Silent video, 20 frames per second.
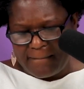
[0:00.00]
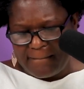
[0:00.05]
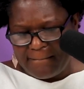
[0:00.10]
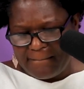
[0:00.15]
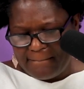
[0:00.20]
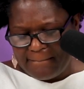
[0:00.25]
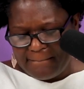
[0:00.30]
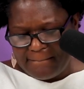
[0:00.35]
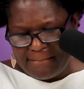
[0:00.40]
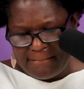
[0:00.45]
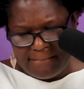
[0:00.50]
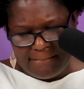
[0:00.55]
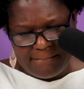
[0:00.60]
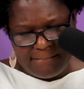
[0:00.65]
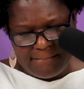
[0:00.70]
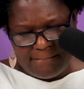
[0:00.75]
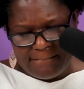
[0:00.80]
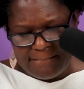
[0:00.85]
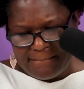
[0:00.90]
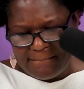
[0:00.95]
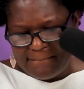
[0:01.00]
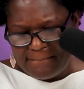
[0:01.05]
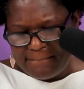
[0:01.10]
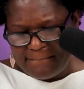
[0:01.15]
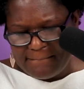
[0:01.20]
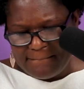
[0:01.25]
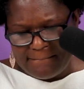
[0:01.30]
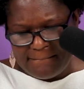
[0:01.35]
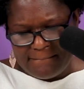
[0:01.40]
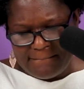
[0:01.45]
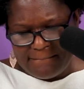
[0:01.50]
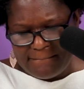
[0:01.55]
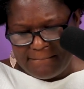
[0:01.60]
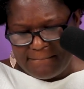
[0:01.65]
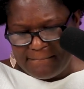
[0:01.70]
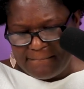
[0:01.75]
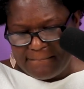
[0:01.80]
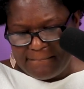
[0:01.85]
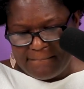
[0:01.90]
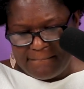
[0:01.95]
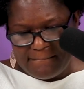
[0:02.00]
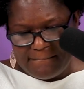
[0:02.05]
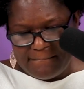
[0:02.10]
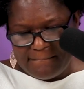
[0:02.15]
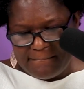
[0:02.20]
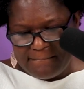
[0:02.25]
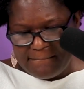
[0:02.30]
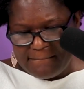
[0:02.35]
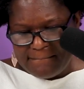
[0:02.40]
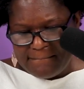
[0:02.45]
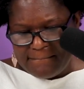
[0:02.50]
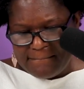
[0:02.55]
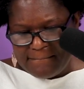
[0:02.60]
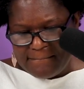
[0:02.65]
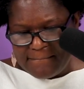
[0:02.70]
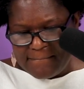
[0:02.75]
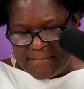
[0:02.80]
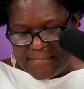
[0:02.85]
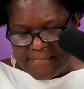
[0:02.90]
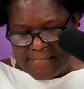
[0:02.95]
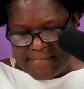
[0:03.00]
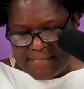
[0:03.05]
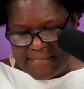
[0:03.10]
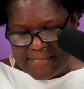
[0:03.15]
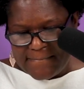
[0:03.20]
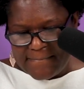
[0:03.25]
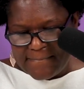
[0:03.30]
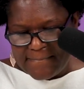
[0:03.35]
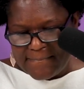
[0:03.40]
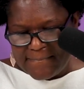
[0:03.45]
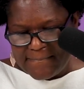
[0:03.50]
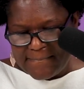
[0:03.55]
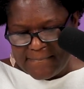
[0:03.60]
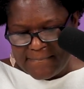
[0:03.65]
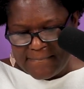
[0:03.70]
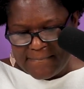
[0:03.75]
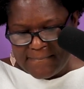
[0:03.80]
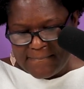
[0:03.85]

Nobody speaks.